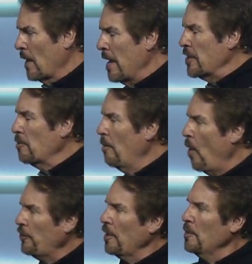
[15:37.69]
is
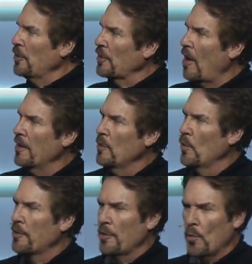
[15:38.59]
most of them started
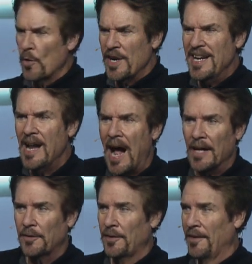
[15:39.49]
with the word not.